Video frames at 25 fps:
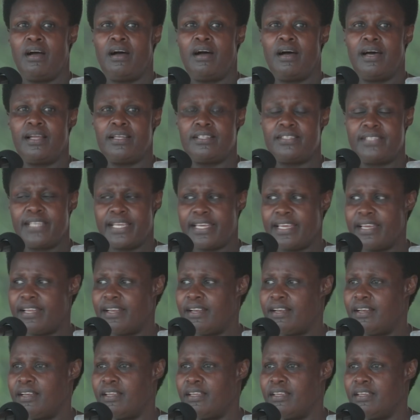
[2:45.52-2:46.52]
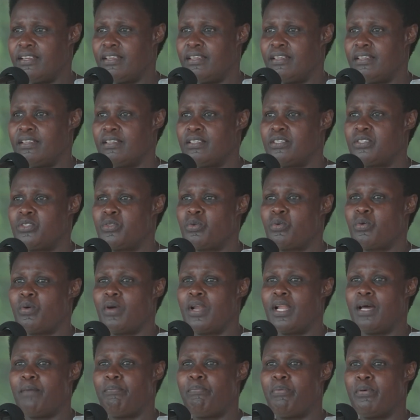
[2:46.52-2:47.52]
And secondly, to
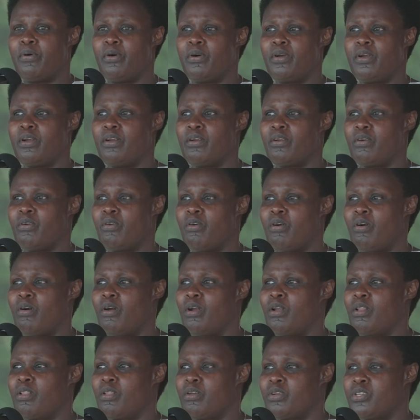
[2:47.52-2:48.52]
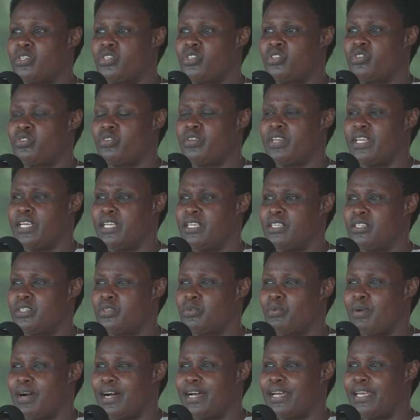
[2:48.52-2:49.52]
call upon all those students
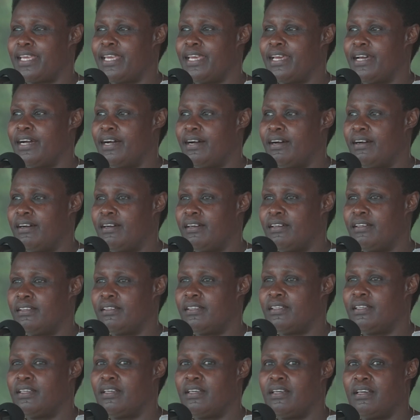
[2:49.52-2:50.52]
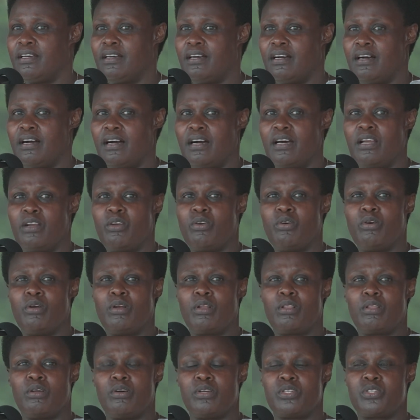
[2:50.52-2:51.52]
who are here and
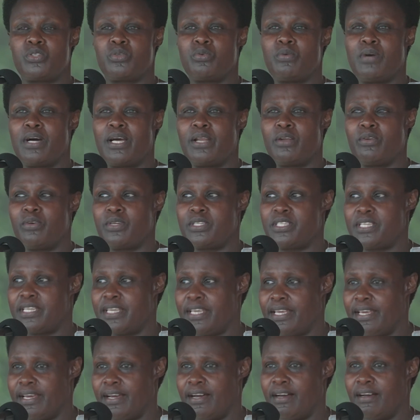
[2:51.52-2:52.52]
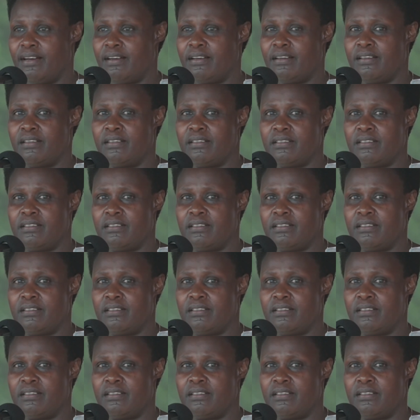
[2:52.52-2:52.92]
all those who are not here